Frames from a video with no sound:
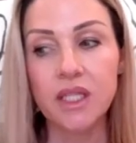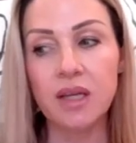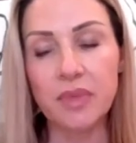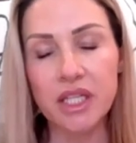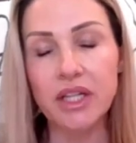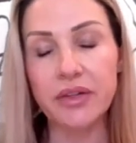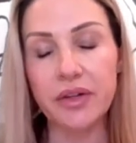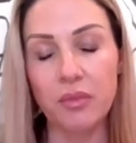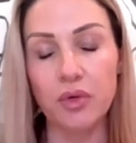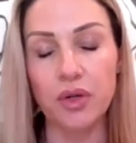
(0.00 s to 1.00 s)
in particular,
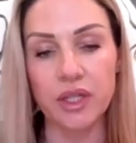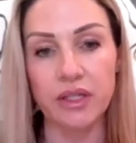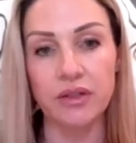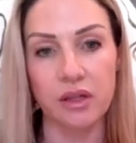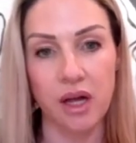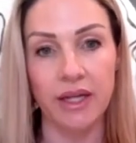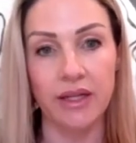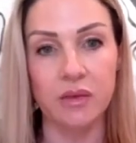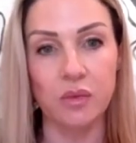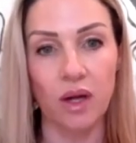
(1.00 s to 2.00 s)
our broker-dealer
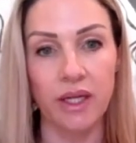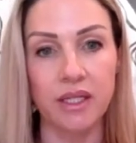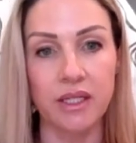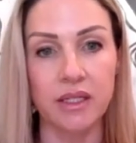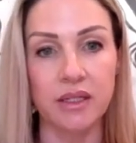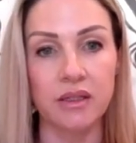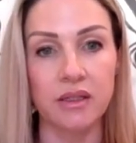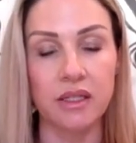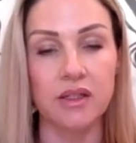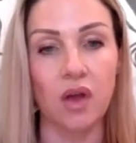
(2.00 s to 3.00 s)
clients wanting to
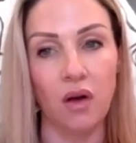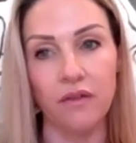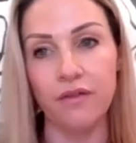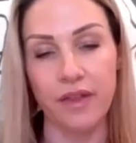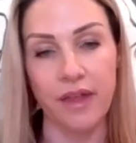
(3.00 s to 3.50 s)
solve for